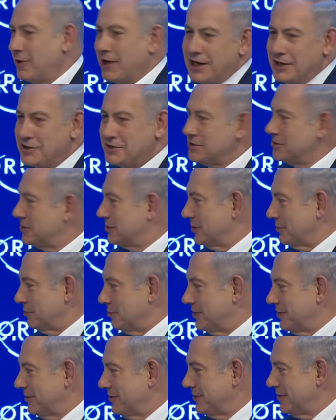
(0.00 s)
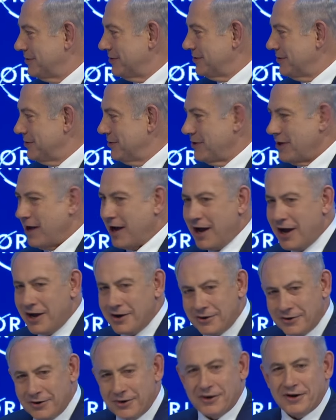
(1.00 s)
relationship.
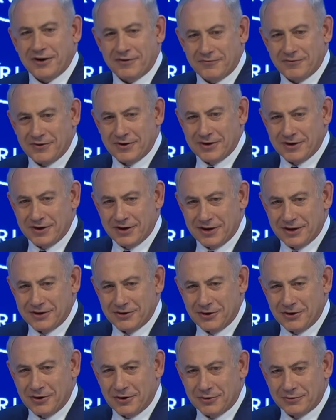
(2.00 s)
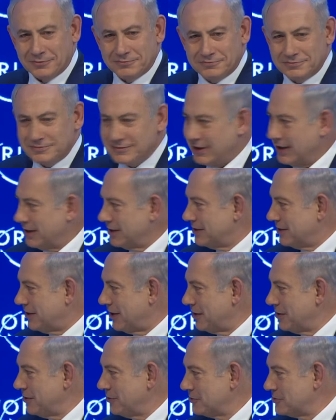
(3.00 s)
Unheard of in, uh, you know,
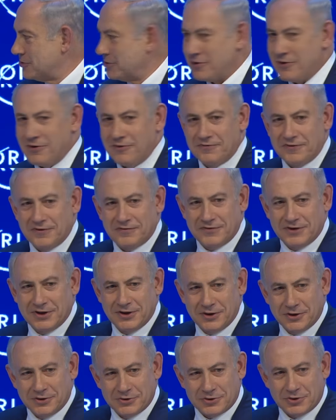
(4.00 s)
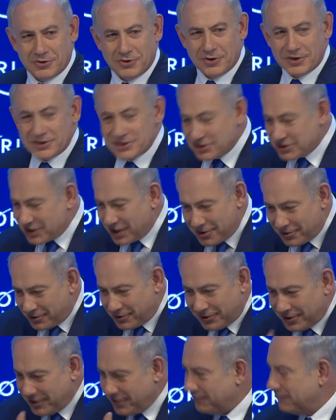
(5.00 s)
10 years ago, 15 years ago, just
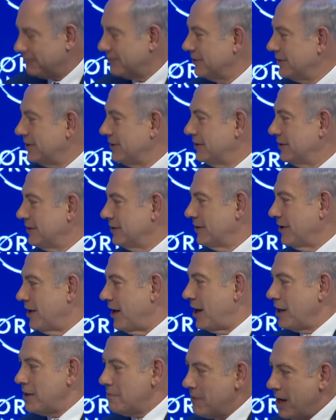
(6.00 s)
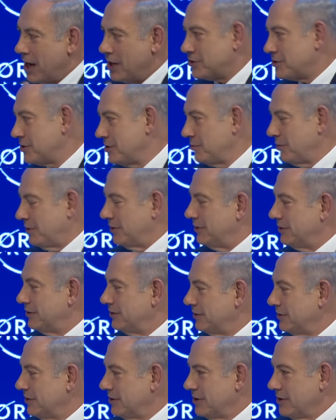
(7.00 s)
unheard of, unimaginable.
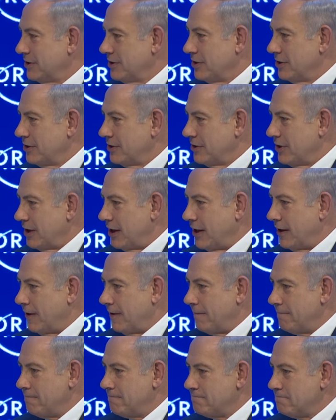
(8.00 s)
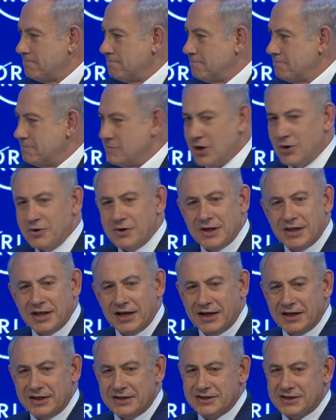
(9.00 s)
Uh, don't you
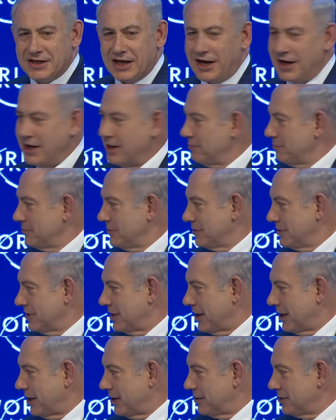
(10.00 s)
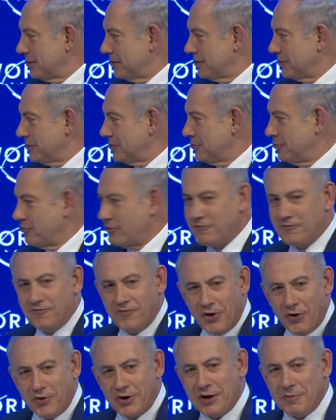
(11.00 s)
think it's time that your
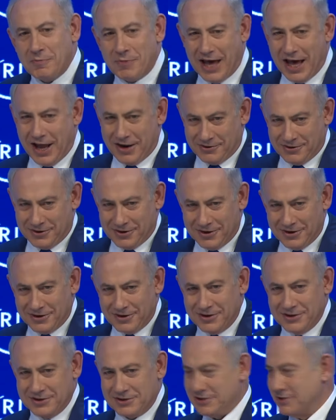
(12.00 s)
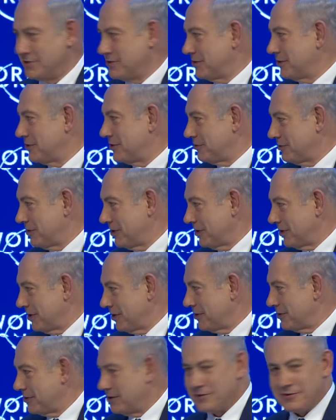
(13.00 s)
voting pattern in these
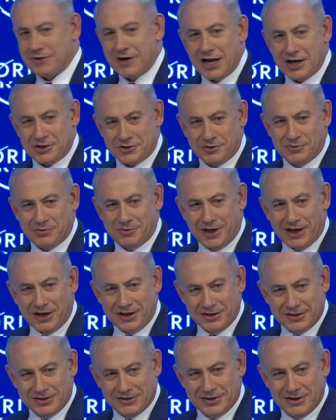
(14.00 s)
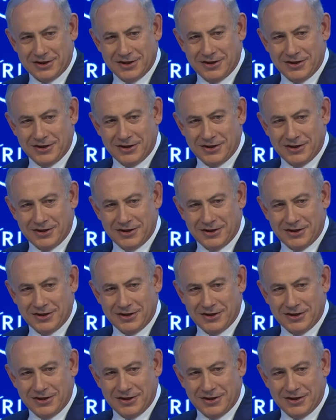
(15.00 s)
in international bodies